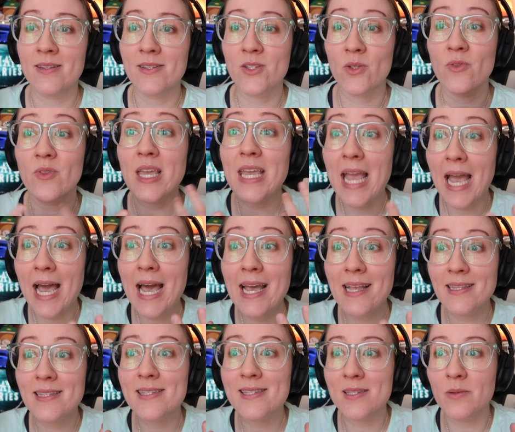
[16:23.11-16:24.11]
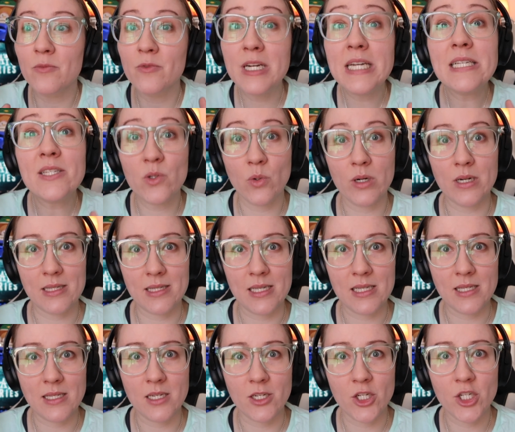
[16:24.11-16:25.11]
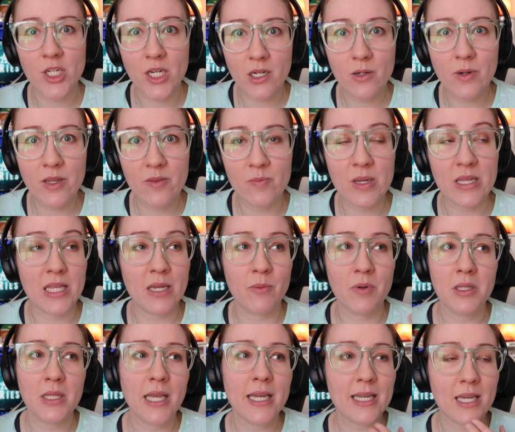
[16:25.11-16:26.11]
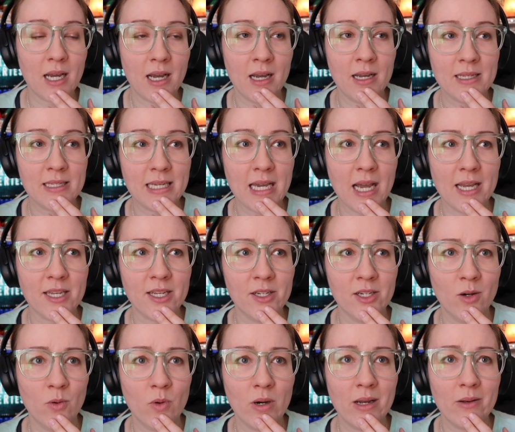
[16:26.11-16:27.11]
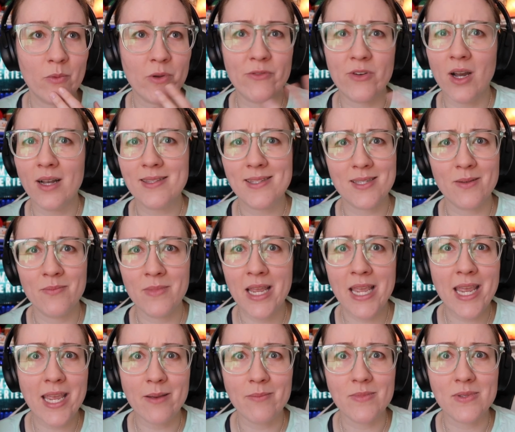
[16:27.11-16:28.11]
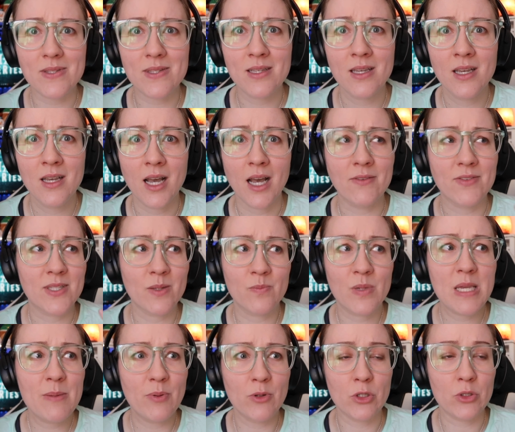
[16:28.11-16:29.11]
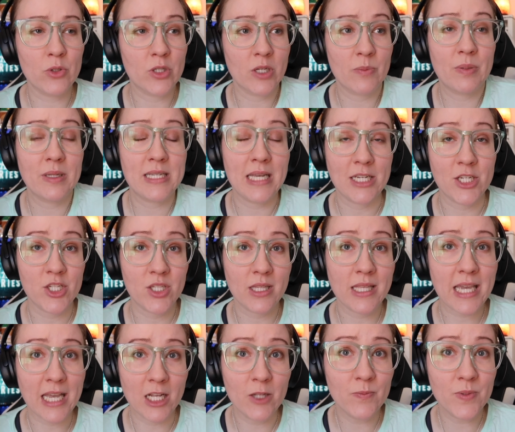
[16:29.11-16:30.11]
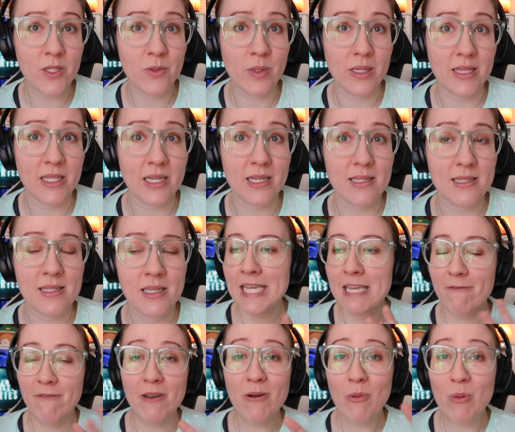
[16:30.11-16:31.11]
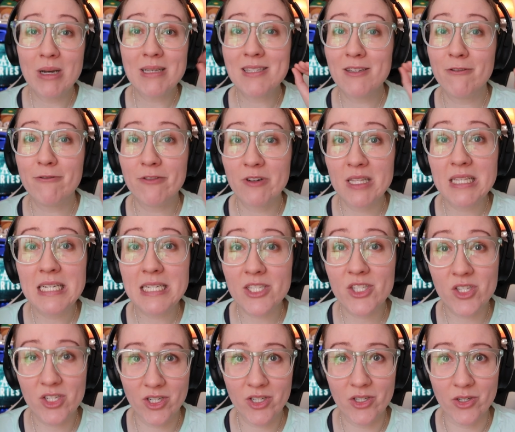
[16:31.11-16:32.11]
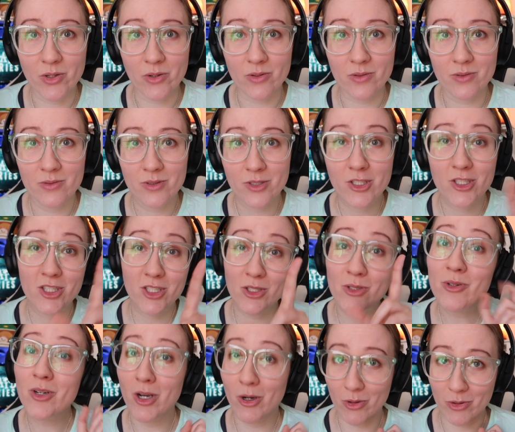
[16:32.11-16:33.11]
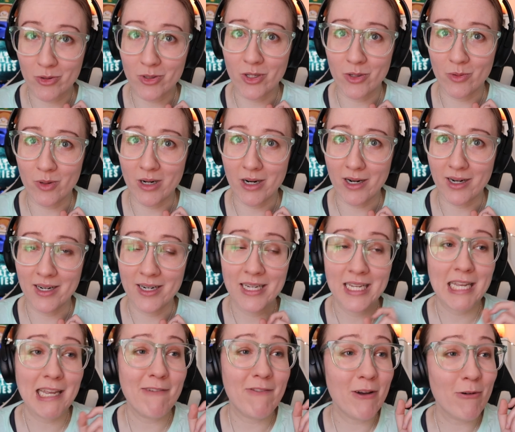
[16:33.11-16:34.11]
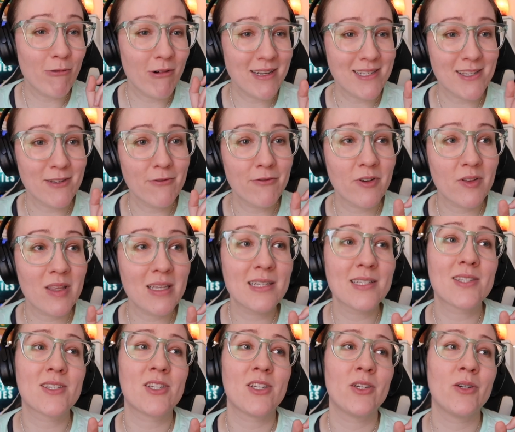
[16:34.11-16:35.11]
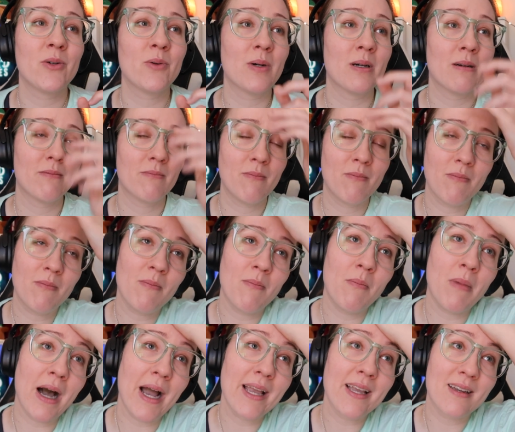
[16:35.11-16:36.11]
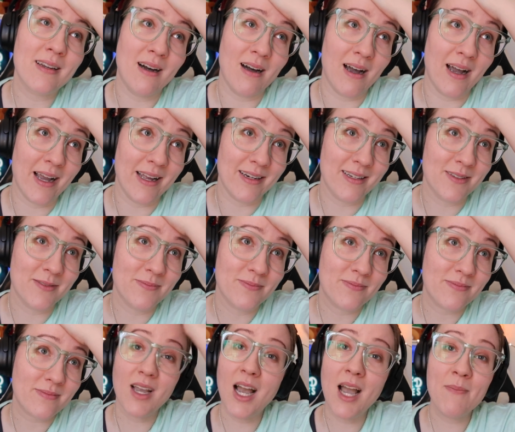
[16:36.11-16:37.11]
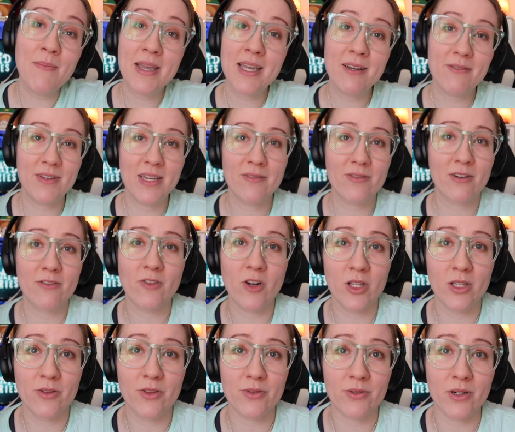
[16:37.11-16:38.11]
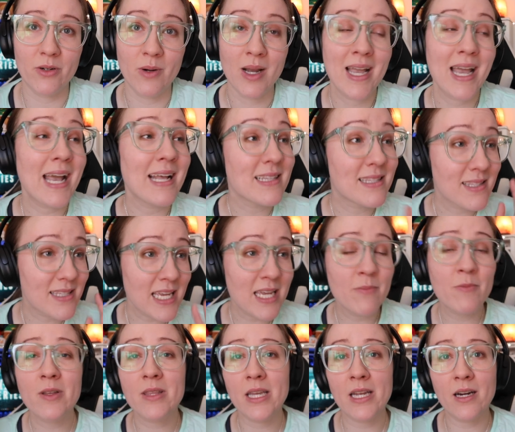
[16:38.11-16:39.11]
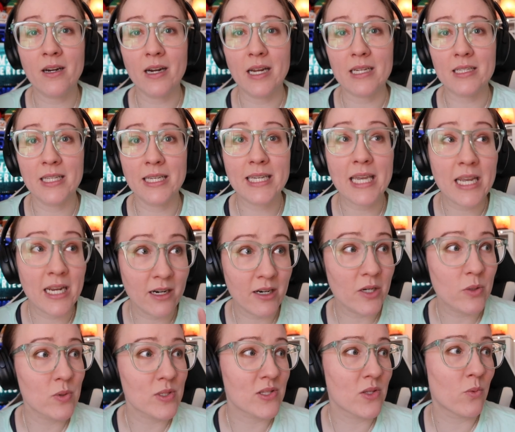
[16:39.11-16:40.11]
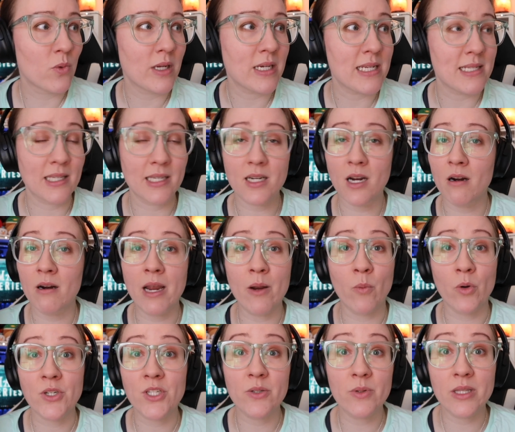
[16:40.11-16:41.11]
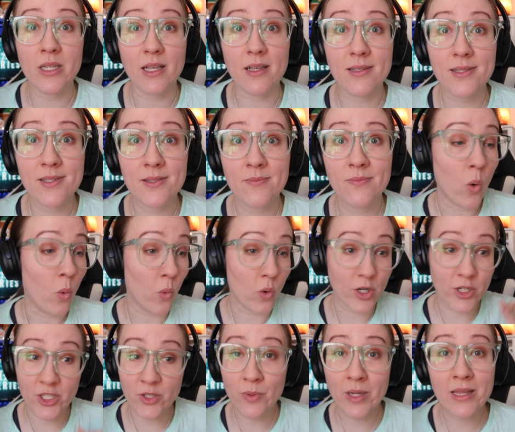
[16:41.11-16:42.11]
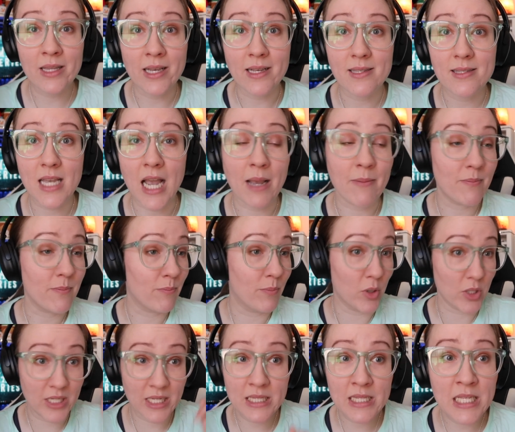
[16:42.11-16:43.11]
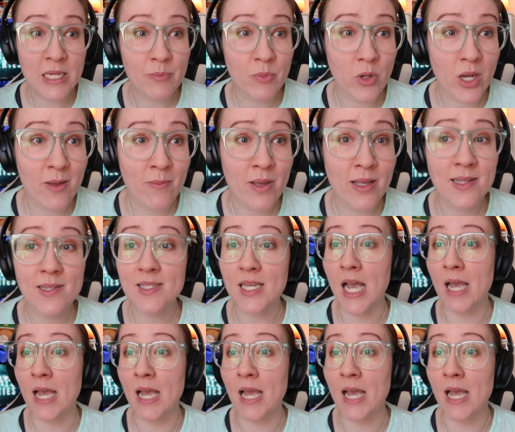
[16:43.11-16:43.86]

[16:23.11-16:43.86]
So they had some resources to share with me. They were like, yeah, you know what? We've got some names of some people who could potentially help you with this. If it wasn't for these two, you know who you are. If it wasn't for these two, my God, I may have never followed through. And same with Eric. Like, Eric was the one, he's like, all right, we're doing this. We're doing this. I'm booking the appointments.